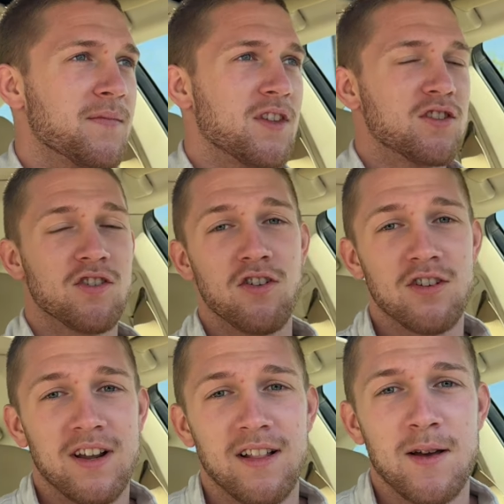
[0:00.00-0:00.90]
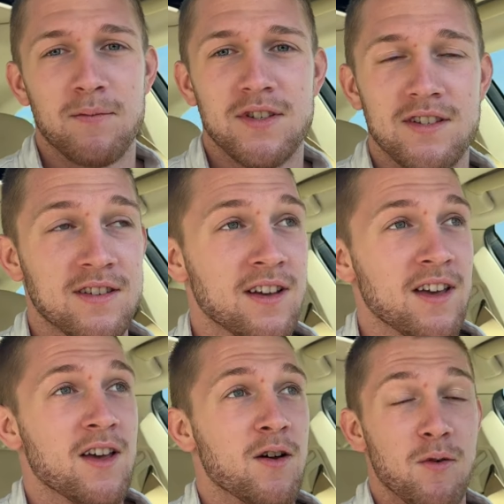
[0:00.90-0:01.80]
Solar eclipse.
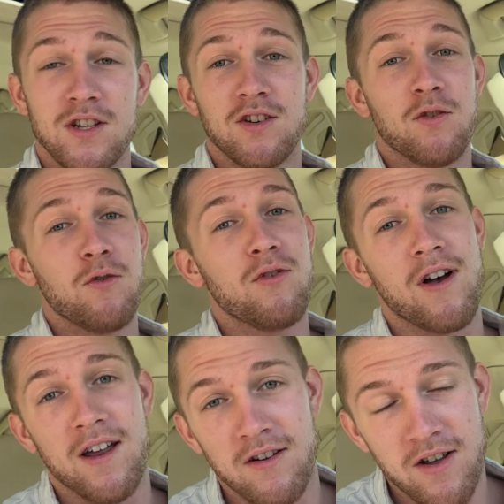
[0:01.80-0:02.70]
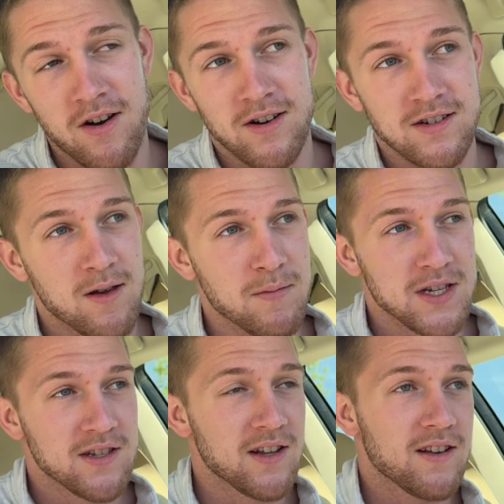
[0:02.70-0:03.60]
Was it cool? I don't know, because I
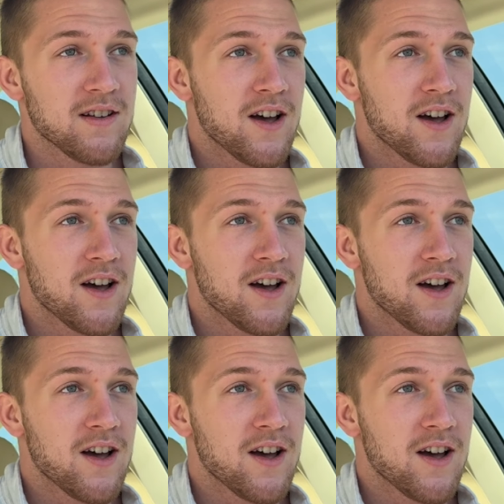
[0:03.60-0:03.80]
missed it.